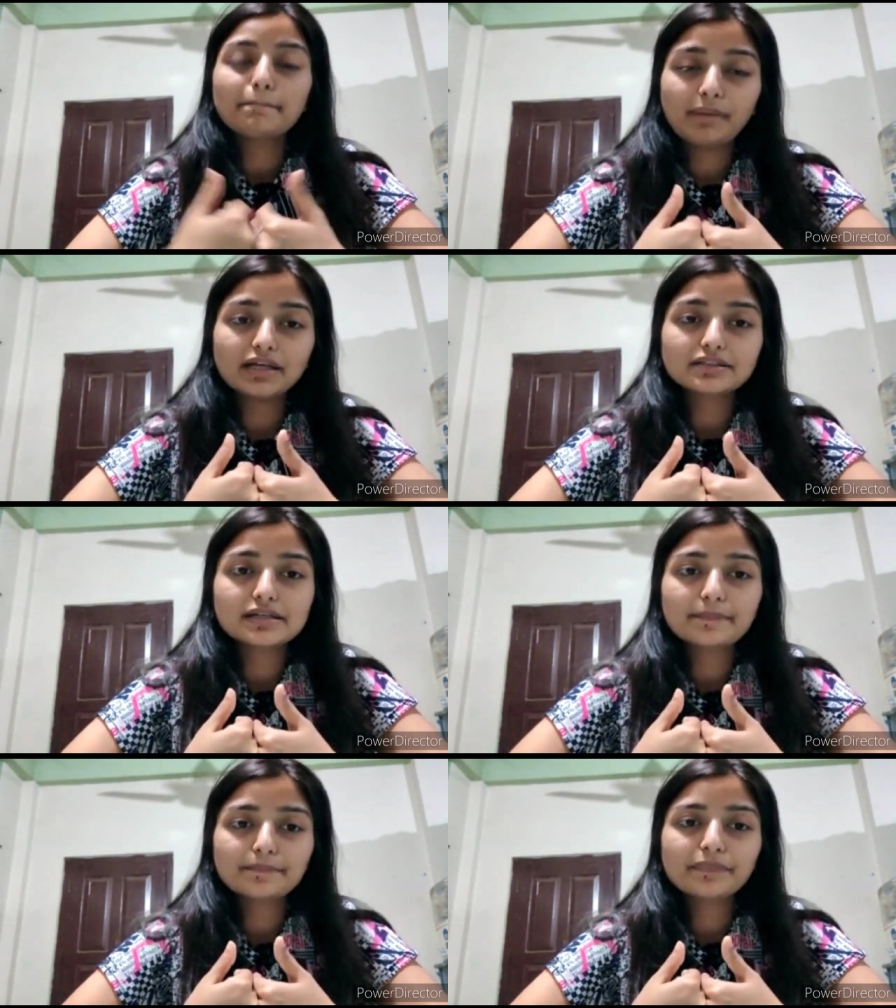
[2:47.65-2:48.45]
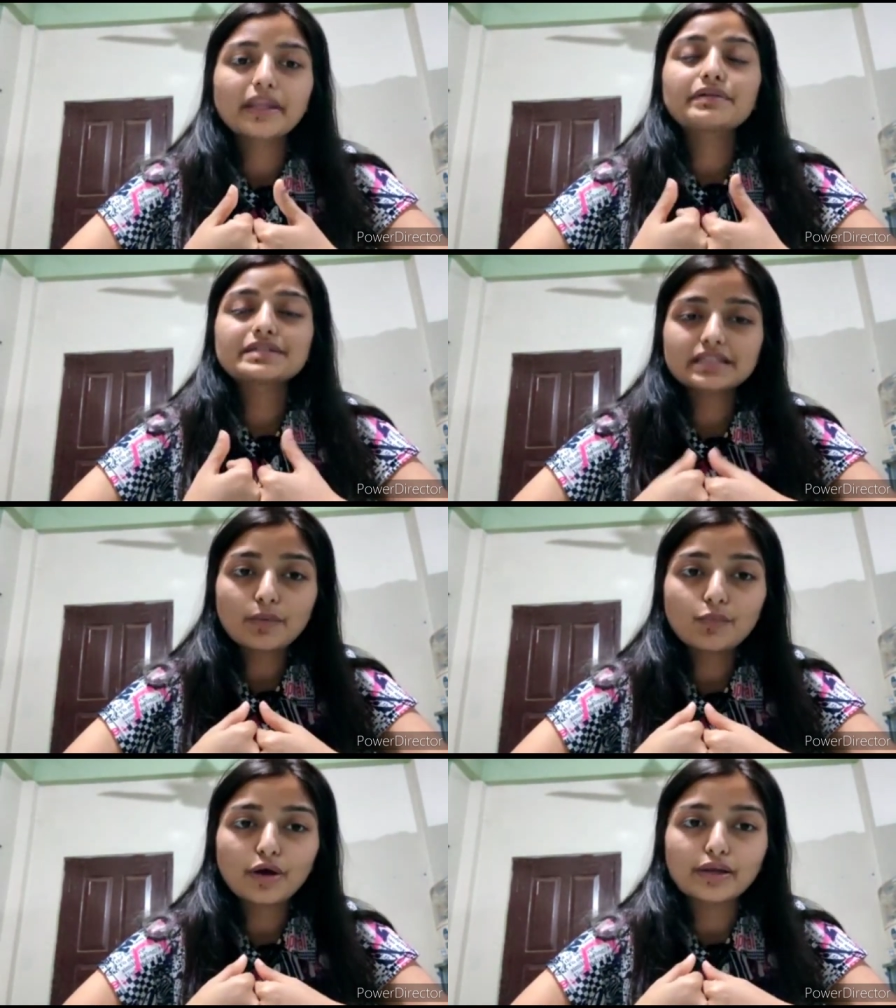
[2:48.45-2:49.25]
but there is
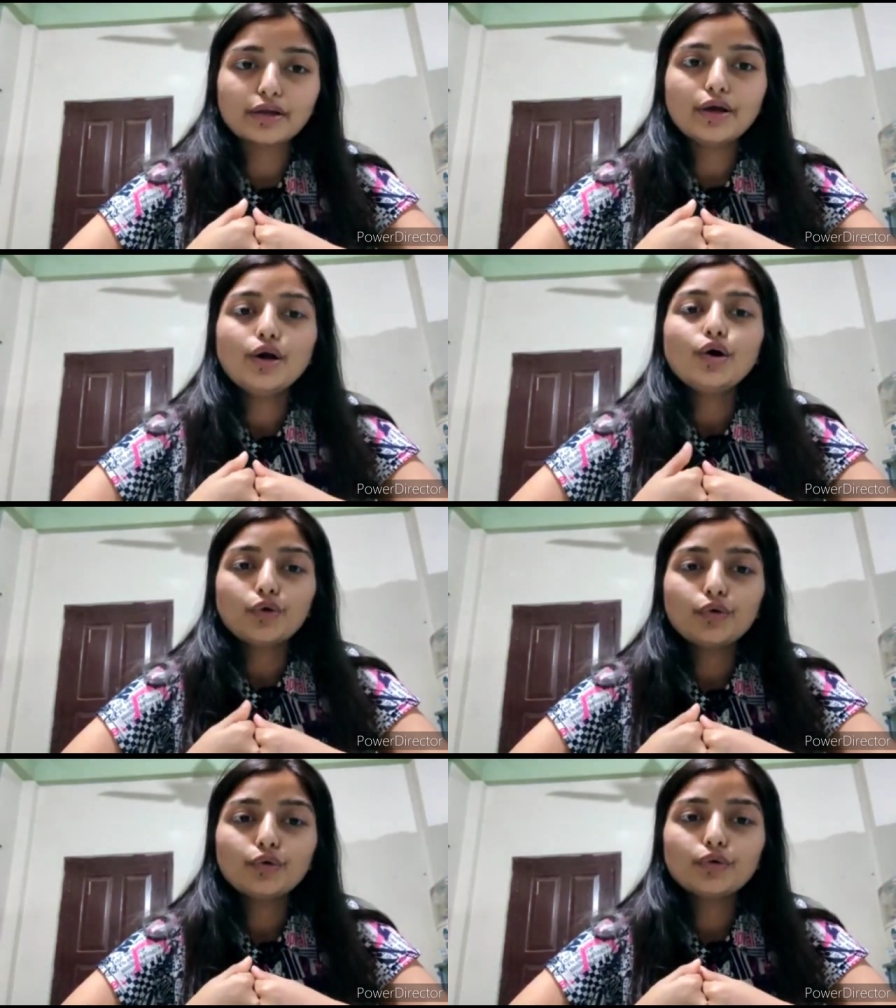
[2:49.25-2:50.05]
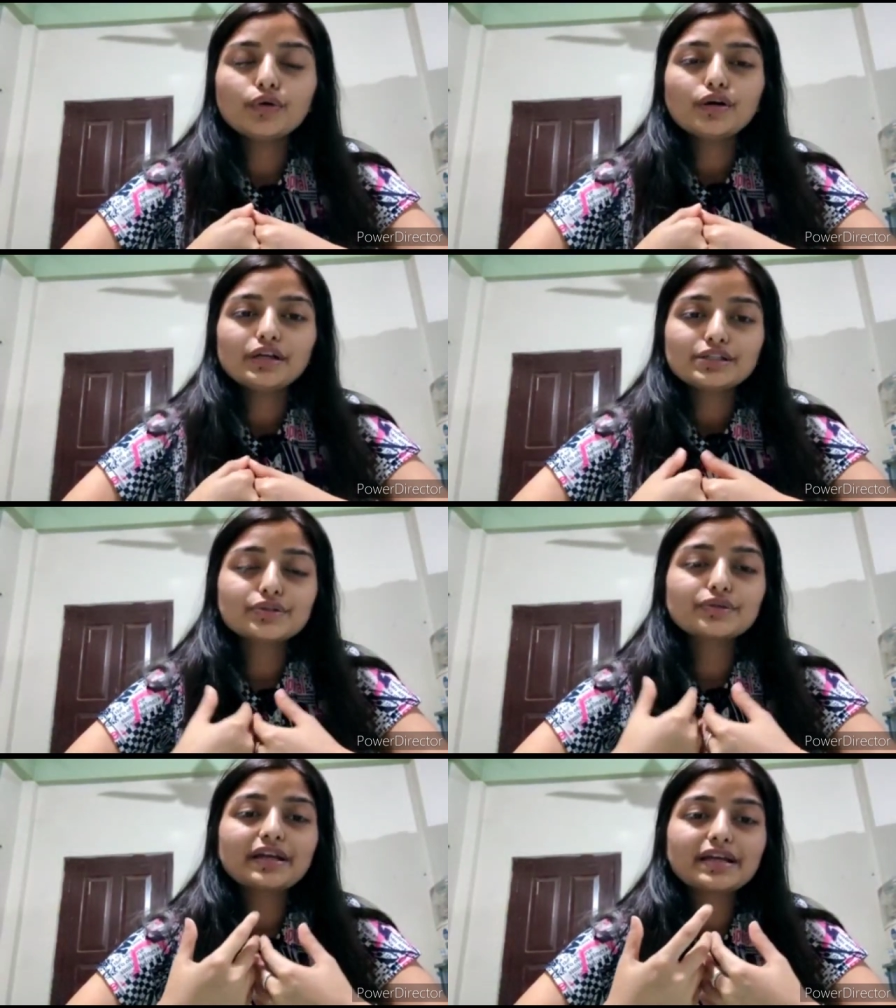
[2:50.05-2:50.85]
someone who,
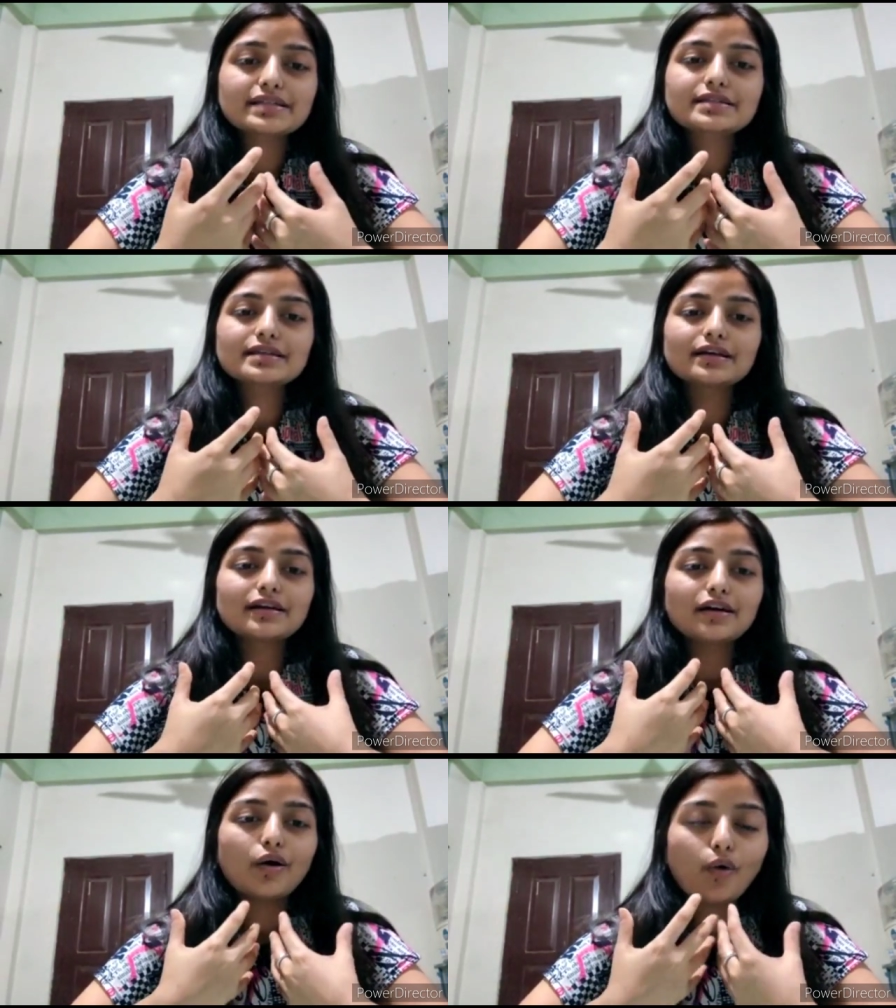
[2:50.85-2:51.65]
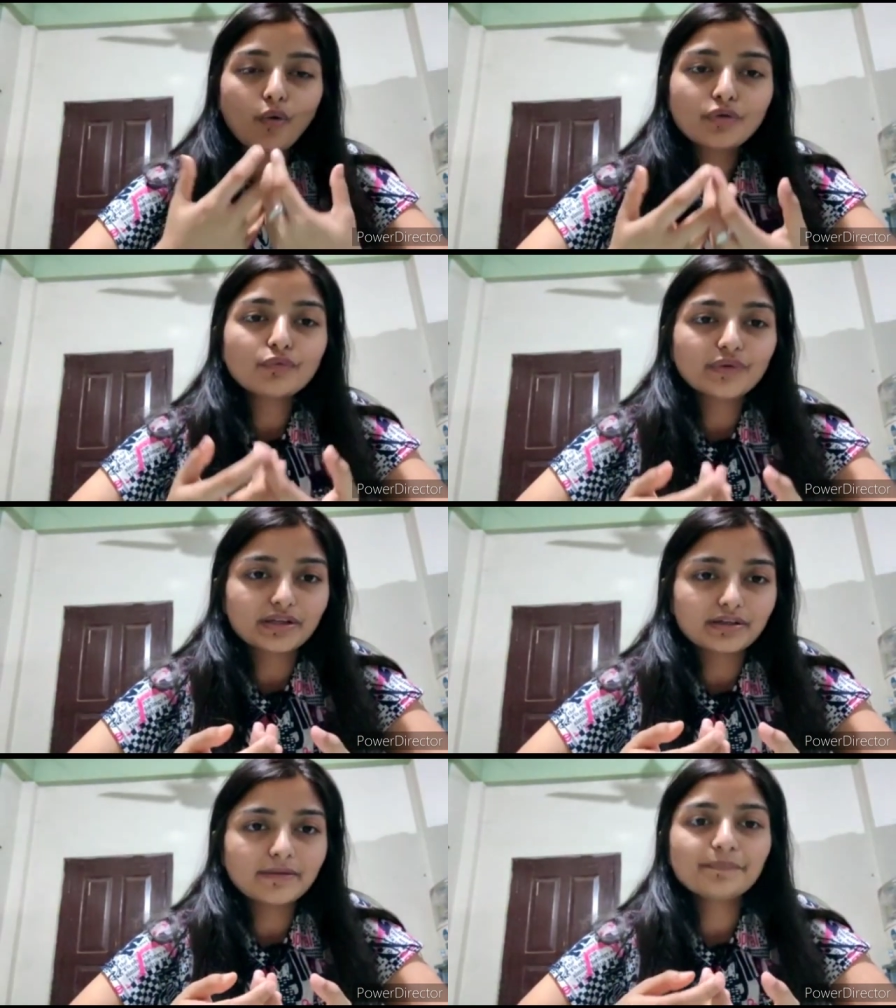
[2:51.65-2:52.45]
through his own
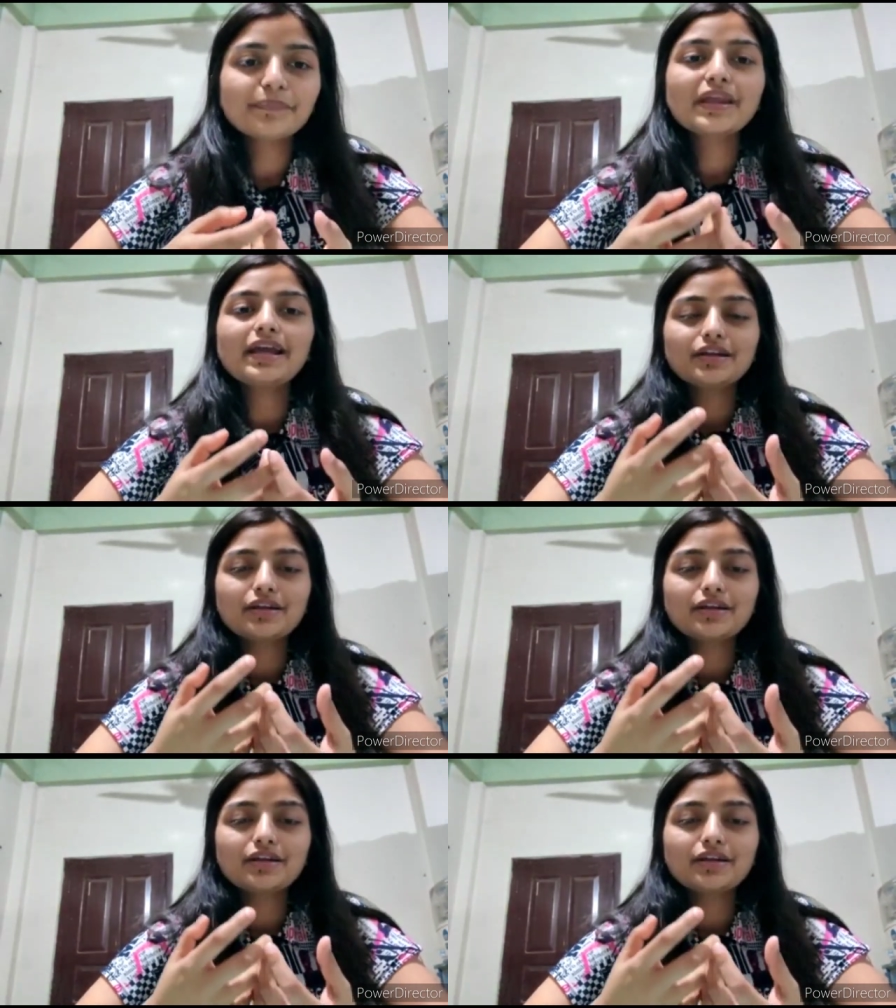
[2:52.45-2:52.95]
will,